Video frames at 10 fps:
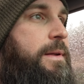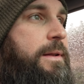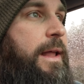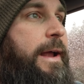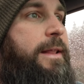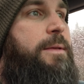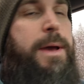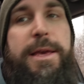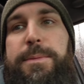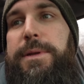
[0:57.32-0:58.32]
lying in the
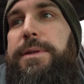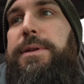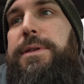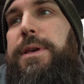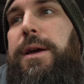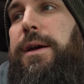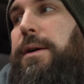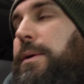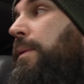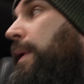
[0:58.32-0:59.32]
basement.
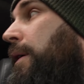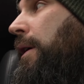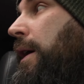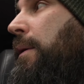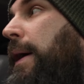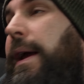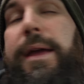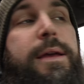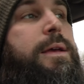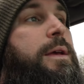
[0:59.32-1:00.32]
So we're on our
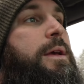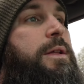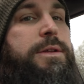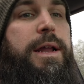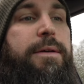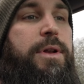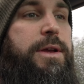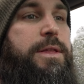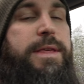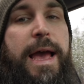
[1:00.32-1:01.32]
way to go and have a
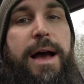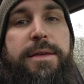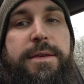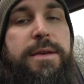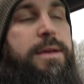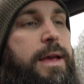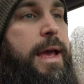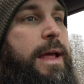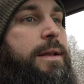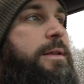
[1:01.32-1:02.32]
look at this house,
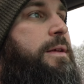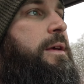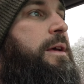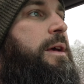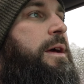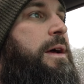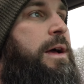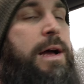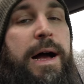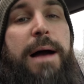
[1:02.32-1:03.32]
and
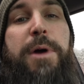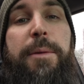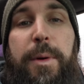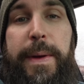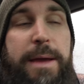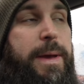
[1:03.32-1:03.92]
I'm hoping we can